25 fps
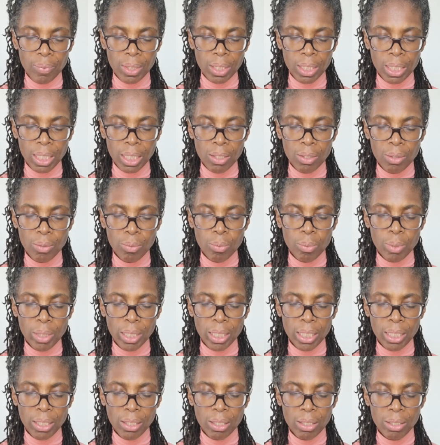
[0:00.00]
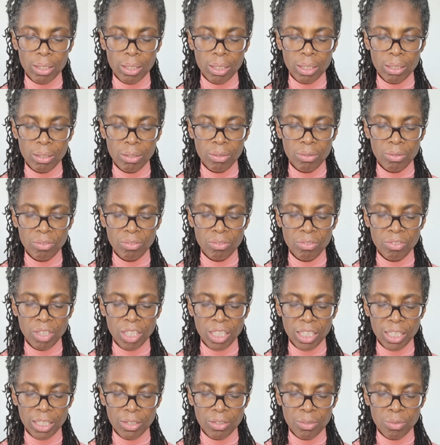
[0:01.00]
and the way the
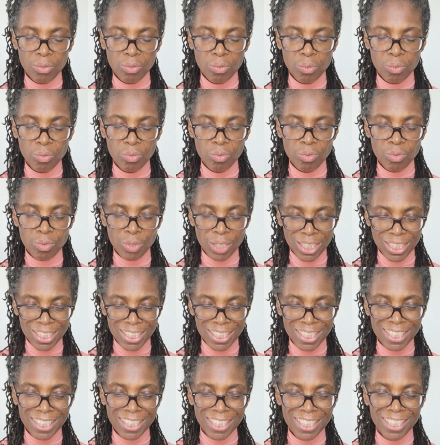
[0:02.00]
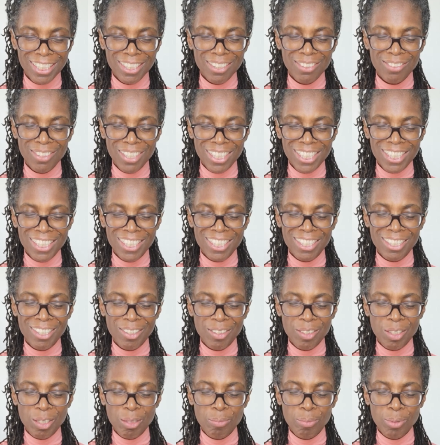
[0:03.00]
right wrist is resting
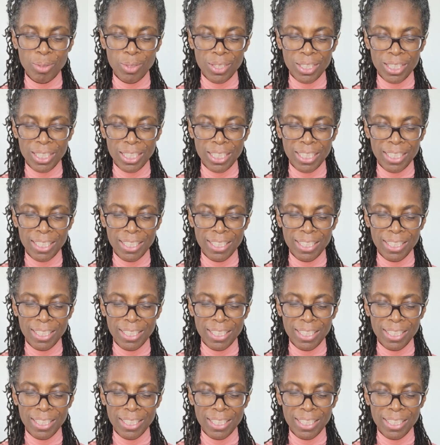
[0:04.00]
on the body.